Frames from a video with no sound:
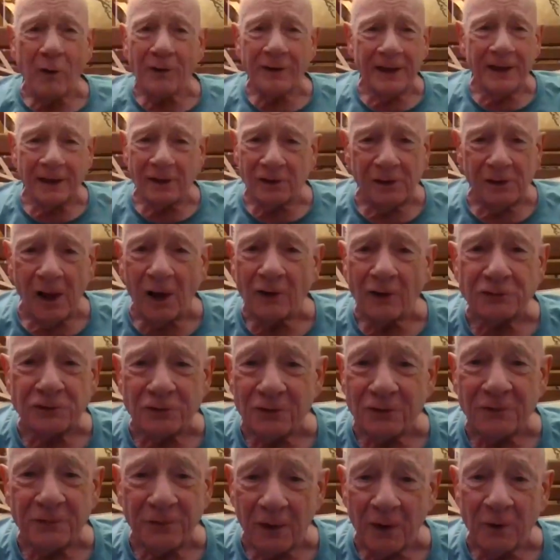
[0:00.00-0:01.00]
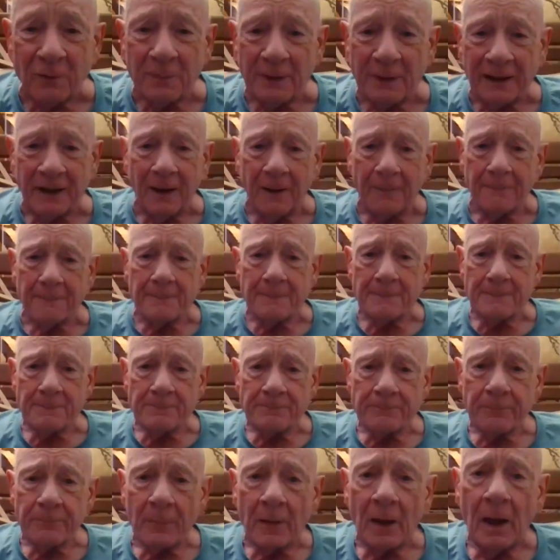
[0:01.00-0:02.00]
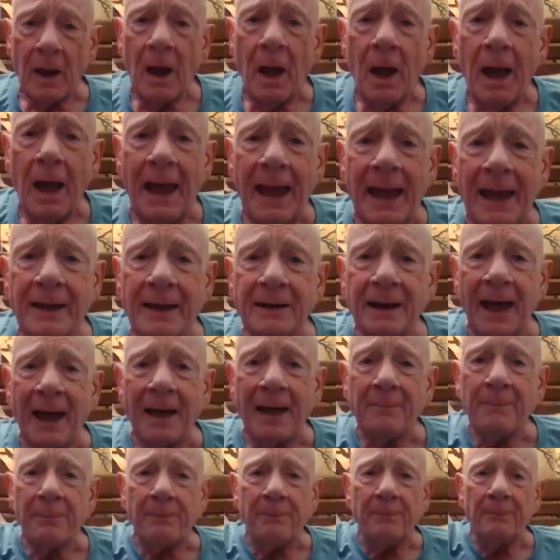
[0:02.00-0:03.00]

won't get claustrophobia. And